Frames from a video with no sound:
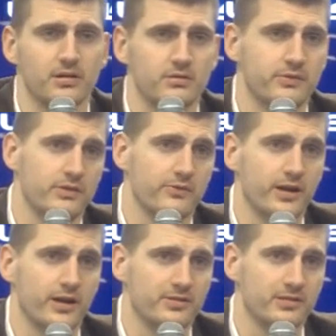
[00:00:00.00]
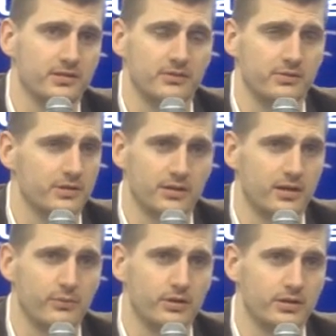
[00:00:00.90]
When White was in, they were not
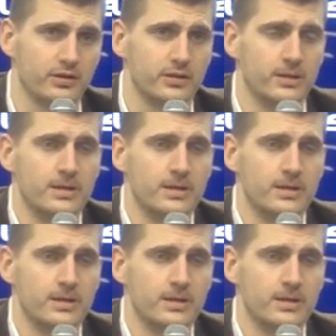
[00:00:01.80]
doubling.